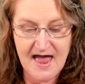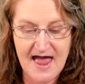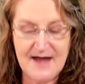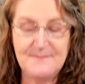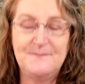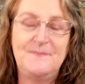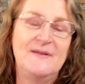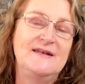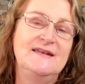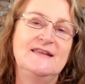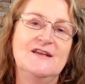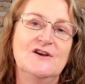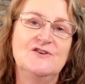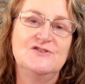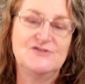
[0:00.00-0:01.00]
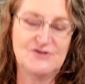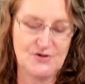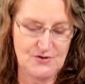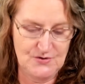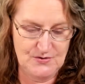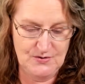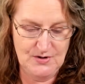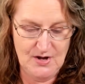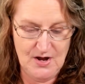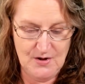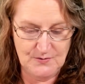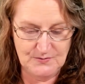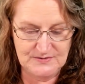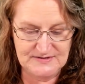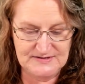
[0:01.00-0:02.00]
And Bendigo show
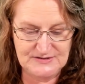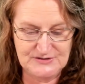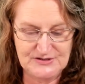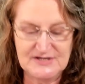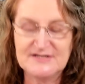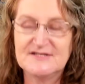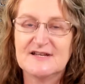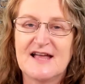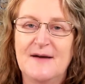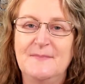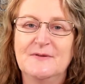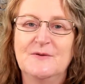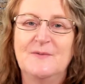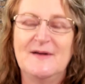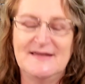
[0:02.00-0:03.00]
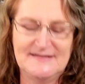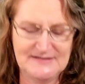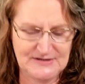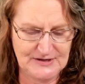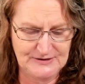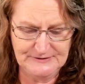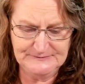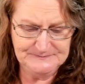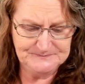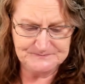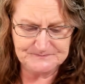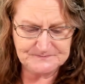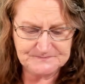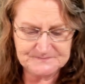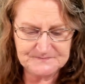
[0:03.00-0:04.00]
was just a couple of weeks ago.
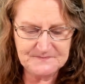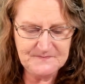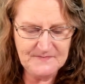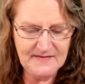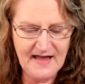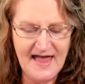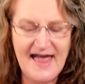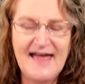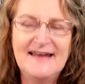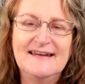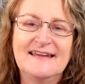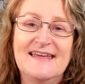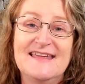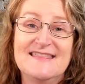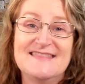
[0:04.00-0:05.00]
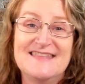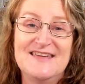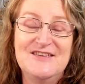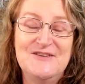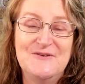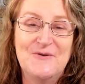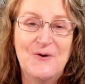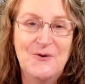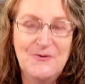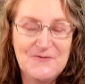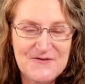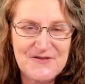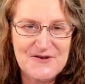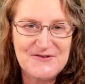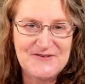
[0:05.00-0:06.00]
And again, thank you all
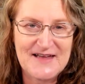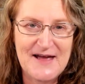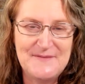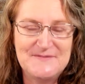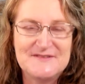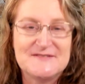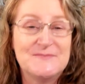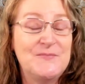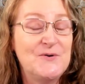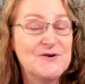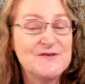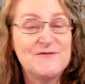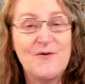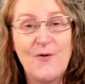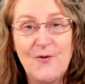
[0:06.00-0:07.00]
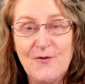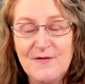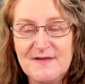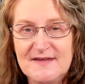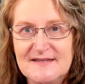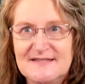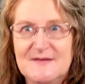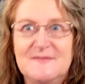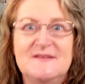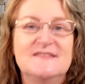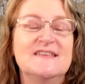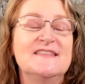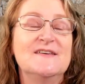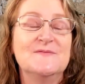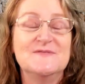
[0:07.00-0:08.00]
for those that came to support us, for all the
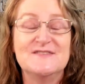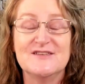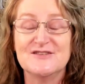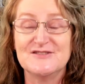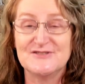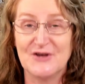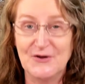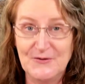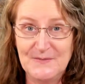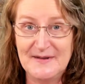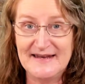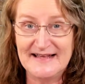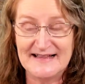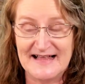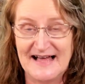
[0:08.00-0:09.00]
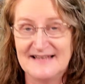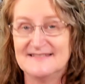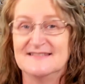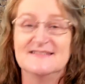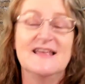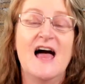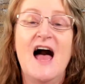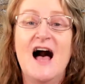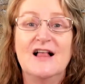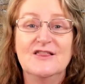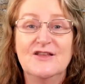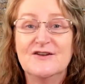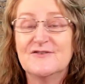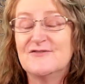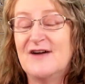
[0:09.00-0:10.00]
exhibitors. There was so many classes. A
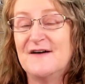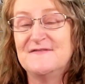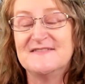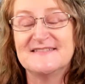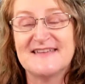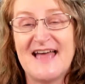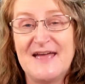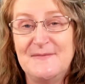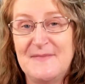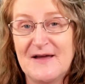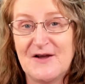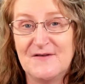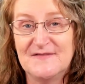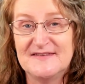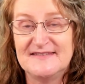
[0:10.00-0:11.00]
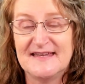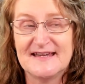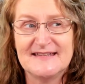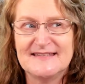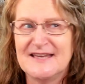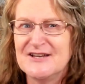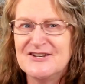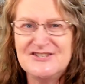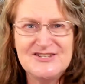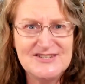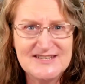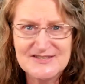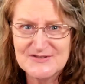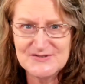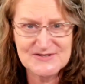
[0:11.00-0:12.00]
lot of crafters came back on the second day because you
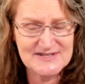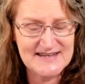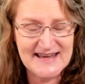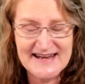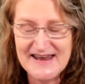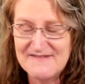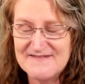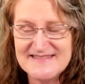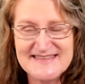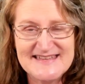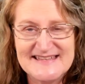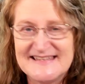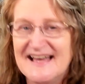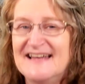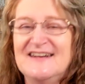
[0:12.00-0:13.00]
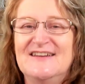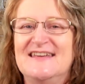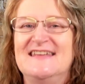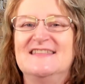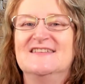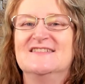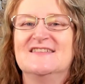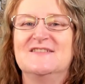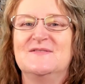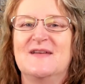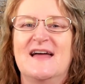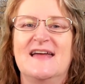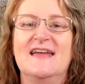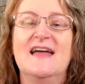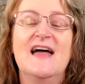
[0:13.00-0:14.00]
just couldn't get everything done in on the
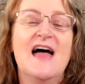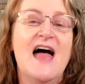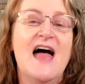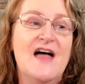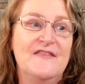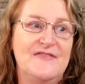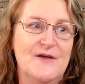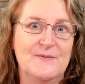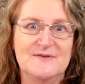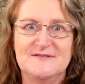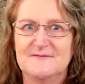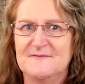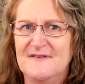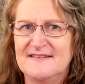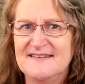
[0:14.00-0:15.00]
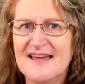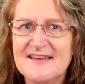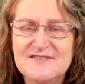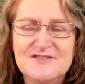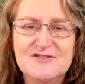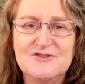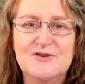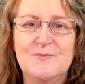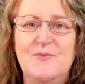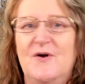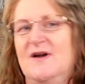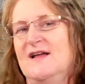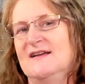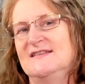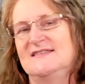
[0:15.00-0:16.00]
day. There were some fantastic new
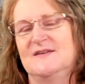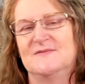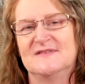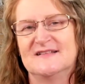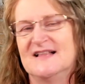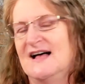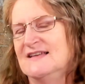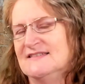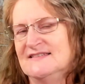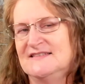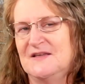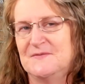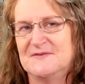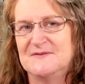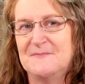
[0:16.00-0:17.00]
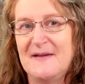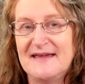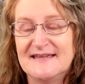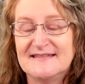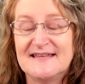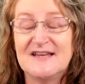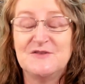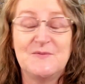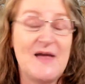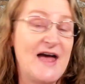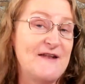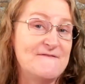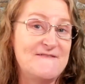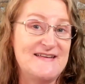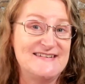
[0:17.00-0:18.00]
products. There was classes. There was make and takes. We
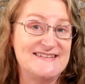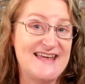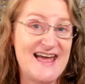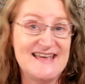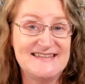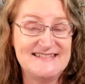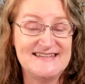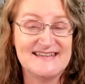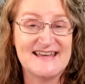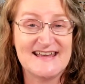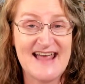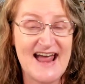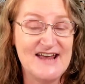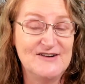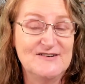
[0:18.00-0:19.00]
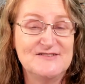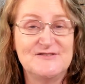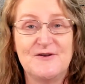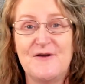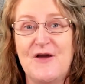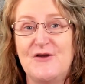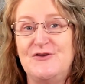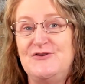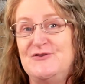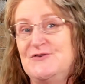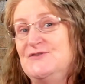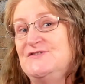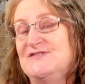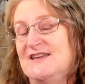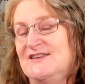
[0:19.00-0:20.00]
had a fantastic caterer. So a
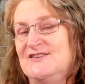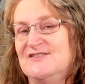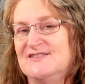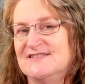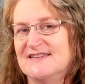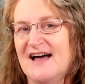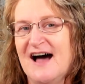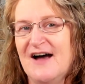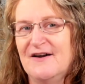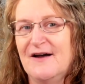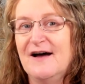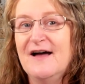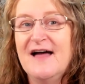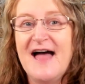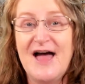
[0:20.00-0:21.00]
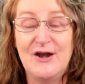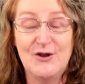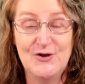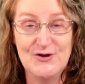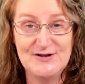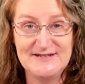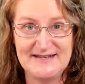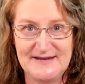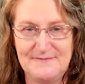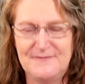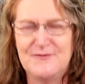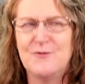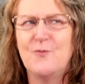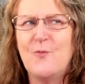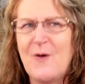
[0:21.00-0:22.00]
huge thank you to Sahara and her team
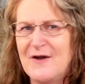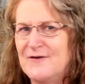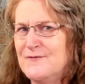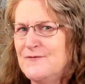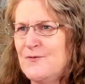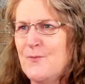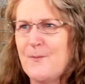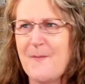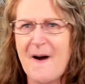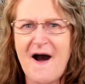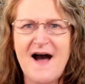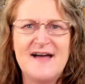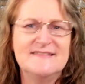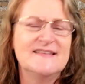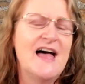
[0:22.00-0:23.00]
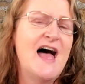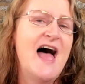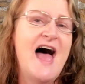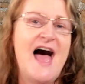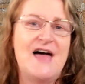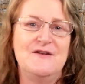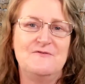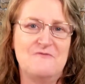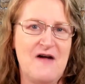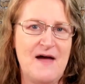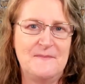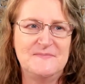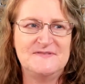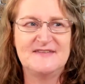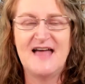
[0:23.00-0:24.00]
for the wonderful pies and
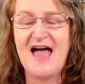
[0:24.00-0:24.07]
wraps